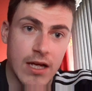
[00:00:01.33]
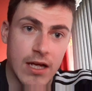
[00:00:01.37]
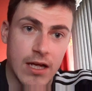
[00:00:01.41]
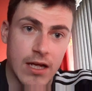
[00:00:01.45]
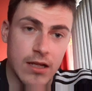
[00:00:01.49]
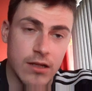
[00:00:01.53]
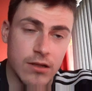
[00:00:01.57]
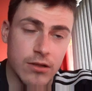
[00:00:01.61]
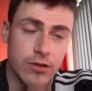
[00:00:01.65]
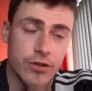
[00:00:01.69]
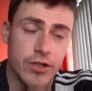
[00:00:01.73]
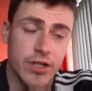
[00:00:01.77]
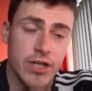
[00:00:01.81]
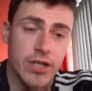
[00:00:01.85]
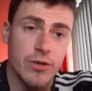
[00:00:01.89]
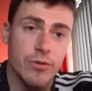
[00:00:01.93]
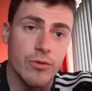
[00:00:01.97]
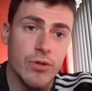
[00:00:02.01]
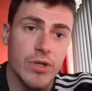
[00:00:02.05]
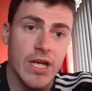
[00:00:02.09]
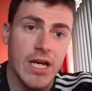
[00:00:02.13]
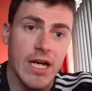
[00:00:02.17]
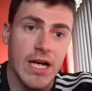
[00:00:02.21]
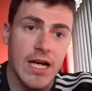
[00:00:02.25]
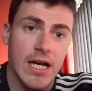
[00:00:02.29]
Hello there
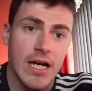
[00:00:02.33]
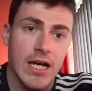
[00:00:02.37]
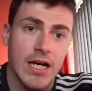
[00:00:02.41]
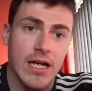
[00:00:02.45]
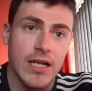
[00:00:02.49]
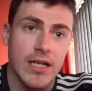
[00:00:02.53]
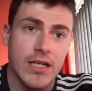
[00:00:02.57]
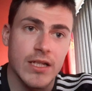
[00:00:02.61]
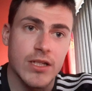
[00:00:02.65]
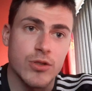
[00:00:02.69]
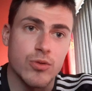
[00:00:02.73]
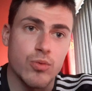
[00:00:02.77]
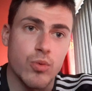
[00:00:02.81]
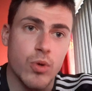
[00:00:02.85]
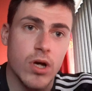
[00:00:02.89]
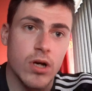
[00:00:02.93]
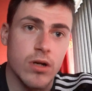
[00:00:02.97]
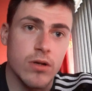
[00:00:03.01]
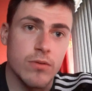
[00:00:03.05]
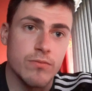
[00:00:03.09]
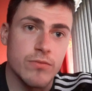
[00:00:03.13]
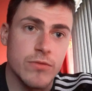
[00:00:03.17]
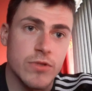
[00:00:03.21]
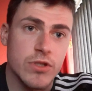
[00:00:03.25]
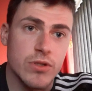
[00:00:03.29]
you guys,
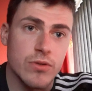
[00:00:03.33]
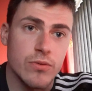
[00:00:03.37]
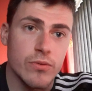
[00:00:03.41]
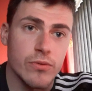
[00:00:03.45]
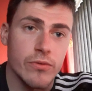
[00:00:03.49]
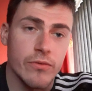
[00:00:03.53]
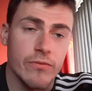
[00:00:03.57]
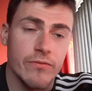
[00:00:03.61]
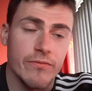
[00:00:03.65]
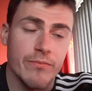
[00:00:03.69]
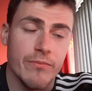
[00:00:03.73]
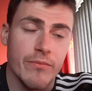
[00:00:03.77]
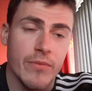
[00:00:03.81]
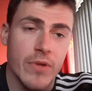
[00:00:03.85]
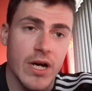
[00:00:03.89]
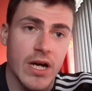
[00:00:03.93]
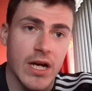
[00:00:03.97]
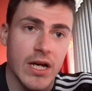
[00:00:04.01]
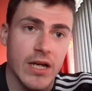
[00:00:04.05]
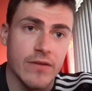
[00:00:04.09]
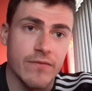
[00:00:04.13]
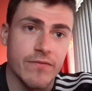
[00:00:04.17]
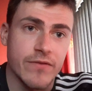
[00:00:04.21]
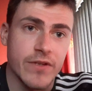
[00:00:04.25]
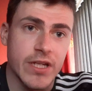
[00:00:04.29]
welcome to another of
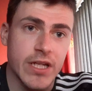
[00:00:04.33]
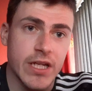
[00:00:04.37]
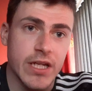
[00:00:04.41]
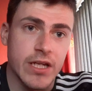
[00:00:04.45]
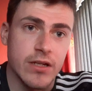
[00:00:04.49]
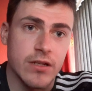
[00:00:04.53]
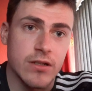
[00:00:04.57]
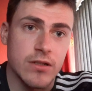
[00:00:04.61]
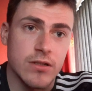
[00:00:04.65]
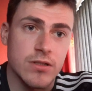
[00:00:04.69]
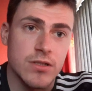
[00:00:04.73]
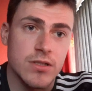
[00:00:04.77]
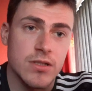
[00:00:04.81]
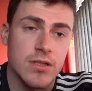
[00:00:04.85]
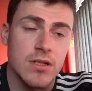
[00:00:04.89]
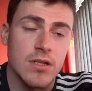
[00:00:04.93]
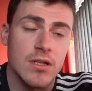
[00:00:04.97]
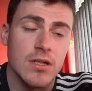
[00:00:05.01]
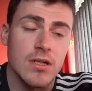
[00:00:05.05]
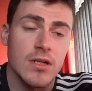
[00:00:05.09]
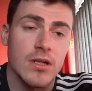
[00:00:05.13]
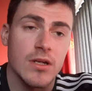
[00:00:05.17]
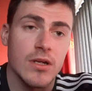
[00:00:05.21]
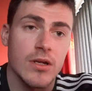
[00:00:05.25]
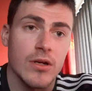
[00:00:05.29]
my videos.
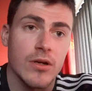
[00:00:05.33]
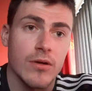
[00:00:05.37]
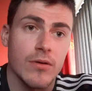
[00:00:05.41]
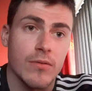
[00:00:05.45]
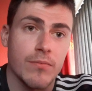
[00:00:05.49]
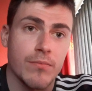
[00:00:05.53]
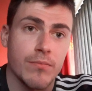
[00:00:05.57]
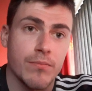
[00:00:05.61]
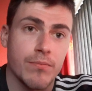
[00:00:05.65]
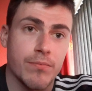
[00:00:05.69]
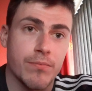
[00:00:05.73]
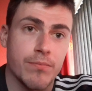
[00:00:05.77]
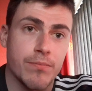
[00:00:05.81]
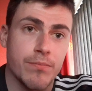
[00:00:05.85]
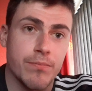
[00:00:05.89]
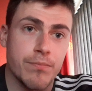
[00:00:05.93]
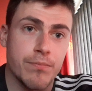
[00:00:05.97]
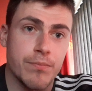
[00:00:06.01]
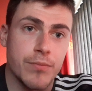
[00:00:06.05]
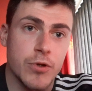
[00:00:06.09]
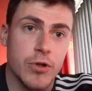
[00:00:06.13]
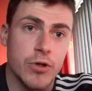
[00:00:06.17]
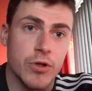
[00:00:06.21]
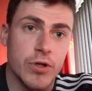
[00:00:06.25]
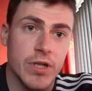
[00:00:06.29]

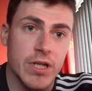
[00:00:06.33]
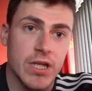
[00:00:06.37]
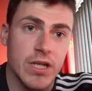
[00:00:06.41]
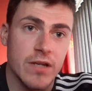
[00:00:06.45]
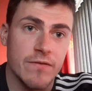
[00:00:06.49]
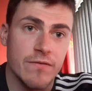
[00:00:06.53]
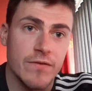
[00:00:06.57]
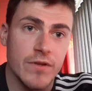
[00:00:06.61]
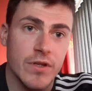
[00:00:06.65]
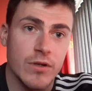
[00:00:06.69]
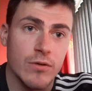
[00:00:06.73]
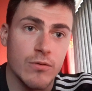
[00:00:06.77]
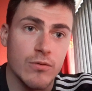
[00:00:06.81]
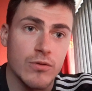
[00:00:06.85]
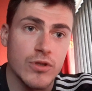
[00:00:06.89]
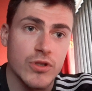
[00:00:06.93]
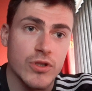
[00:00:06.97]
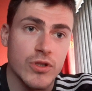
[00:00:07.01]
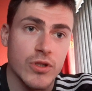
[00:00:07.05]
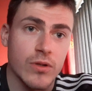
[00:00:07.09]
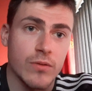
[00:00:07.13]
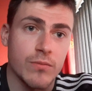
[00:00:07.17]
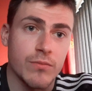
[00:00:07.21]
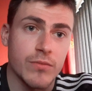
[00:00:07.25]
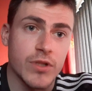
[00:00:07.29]
I'm gonna give you
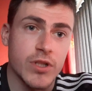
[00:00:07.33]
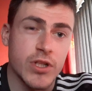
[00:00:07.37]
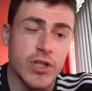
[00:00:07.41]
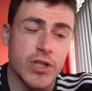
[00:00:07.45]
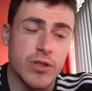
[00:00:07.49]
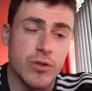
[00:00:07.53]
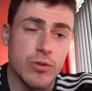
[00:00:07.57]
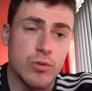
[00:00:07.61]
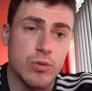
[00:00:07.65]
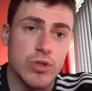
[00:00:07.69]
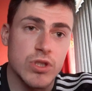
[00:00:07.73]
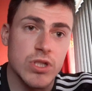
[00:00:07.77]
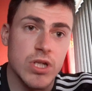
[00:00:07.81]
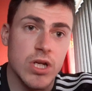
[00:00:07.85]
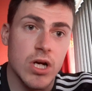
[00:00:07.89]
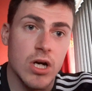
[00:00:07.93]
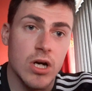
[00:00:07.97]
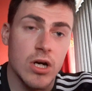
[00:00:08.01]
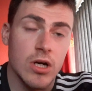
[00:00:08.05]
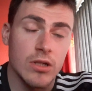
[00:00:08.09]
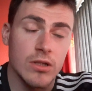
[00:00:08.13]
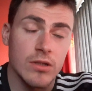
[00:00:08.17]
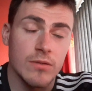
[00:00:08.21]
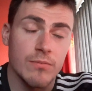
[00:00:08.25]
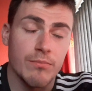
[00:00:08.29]
some news
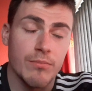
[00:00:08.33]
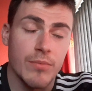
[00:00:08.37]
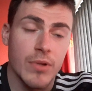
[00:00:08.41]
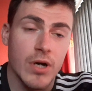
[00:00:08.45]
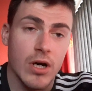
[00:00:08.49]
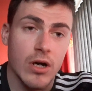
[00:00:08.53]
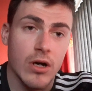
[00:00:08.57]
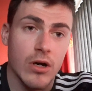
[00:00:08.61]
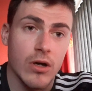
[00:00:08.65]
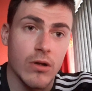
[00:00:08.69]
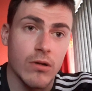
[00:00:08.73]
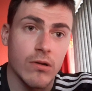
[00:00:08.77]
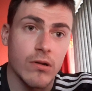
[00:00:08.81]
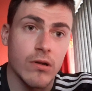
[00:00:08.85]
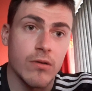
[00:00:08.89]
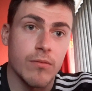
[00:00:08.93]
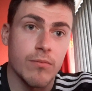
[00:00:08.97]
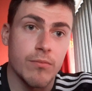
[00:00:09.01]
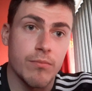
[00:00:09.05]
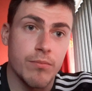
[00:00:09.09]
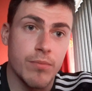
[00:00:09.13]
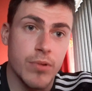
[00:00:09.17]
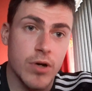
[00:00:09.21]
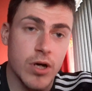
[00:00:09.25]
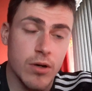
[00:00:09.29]
on Paul
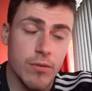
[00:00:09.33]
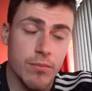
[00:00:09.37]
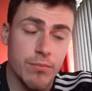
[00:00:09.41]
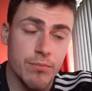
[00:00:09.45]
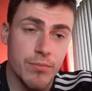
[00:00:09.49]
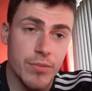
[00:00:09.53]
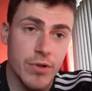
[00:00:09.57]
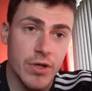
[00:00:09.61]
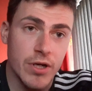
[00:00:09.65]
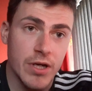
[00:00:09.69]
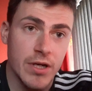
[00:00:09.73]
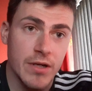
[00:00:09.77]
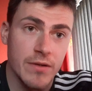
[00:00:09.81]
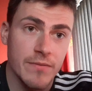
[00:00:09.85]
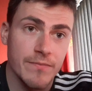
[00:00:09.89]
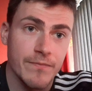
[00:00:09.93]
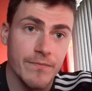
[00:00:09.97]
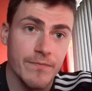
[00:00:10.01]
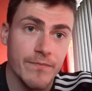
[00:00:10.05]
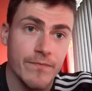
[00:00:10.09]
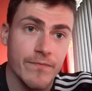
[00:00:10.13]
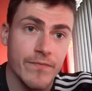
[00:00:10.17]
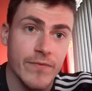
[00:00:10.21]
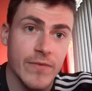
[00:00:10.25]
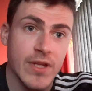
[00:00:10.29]
Pogba.
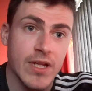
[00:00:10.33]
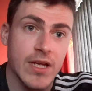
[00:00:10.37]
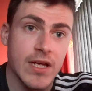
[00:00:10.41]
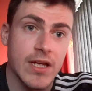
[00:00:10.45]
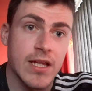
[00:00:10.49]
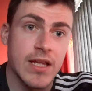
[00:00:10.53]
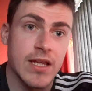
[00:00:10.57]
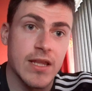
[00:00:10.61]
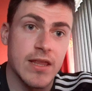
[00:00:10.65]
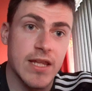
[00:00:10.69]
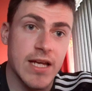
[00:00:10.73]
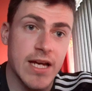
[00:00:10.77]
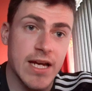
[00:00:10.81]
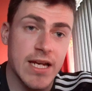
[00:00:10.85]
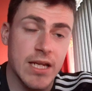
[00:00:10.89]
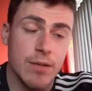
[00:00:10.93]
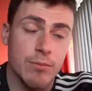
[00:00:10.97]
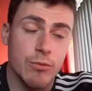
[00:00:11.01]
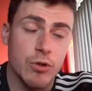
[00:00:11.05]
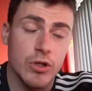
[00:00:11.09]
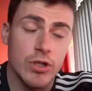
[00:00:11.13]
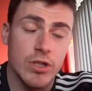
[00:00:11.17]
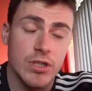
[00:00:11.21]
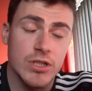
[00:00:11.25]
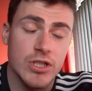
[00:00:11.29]
Then I'm
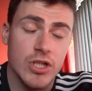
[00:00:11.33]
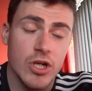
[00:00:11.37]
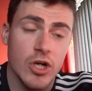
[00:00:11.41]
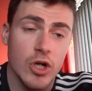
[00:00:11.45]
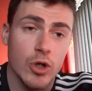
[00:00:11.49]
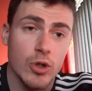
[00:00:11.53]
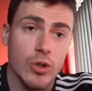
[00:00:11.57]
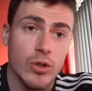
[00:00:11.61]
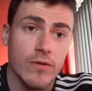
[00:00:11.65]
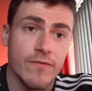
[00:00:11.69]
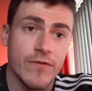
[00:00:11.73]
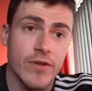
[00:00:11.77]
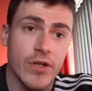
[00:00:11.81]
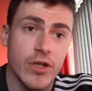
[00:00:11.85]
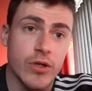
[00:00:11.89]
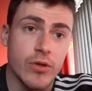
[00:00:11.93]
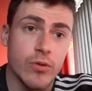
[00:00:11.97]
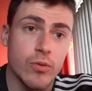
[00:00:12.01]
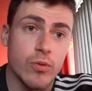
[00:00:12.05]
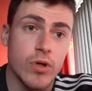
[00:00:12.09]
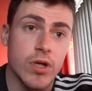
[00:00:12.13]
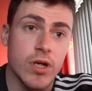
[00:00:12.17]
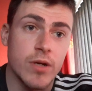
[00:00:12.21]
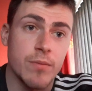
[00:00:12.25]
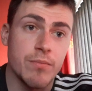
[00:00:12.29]
gonna talk with
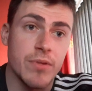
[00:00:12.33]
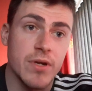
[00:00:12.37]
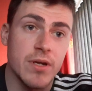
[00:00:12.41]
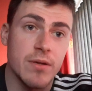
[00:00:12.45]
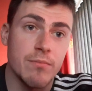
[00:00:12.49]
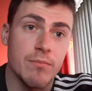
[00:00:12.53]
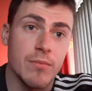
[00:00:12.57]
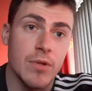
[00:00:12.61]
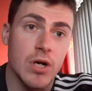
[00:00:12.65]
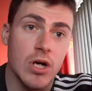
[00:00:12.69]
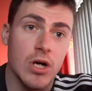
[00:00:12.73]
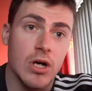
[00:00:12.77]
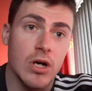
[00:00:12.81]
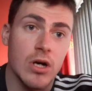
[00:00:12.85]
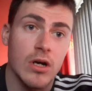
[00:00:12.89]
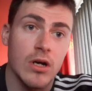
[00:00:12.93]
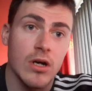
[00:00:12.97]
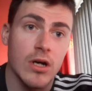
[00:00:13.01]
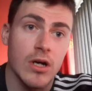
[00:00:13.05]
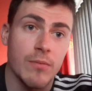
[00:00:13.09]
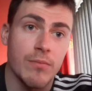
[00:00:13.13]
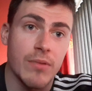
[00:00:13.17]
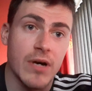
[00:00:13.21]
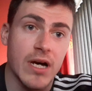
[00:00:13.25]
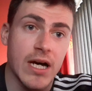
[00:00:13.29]
you a bit more
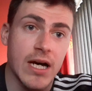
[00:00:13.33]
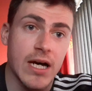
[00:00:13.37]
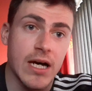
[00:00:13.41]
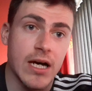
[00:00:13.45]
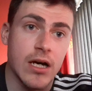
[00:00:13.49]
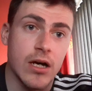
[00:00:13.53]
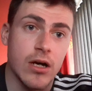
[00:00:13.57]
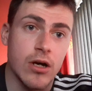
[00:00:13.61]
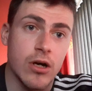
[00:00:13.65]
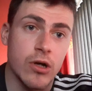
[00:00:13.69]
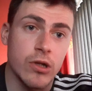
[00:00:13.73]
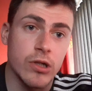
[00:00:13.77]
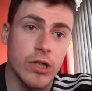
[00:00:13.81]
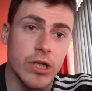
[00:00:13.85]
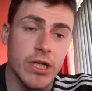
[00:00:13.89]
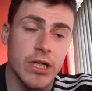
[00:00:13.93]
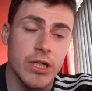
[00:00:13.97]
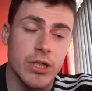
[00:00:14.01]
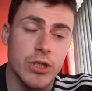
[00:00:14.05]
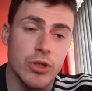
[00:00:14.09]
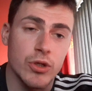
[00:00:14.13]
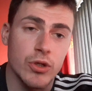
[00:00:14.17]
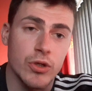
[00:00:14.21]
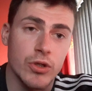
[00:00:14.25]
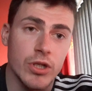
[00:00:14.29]
about Ole
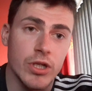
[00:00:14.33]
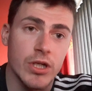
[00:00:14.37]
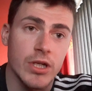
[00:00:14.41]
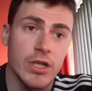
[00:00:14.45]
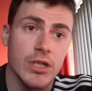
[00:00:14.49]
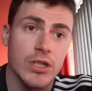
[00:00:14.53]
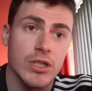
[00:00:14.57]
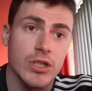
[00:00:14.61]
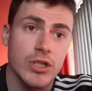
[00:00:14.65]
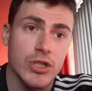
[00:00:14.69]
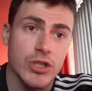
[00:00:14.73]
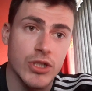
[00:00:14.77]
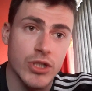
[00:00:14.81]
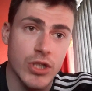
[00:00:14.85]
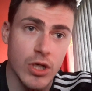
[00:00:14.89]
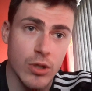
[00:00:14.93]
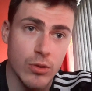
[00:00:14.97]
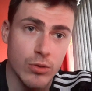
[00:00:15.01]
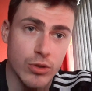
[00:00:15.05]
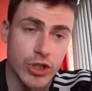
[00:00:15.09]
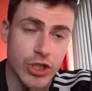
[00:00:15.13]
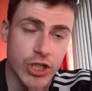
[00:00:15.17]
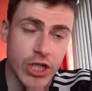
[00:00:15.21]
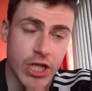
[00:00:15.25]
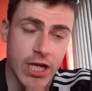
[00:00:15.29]
Gunnar
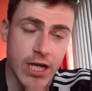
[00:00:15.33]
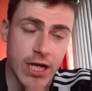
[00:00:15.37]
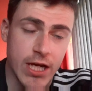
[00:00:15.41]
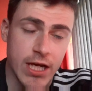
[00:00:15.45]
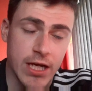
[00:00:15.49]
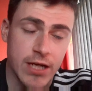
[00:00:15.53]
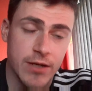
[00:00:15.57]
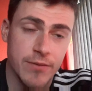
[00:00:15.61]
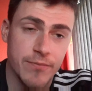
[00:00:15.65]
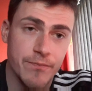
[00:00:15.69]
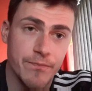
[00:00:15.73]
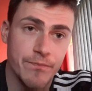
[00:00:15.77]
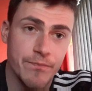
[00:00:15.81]
Solskjaer.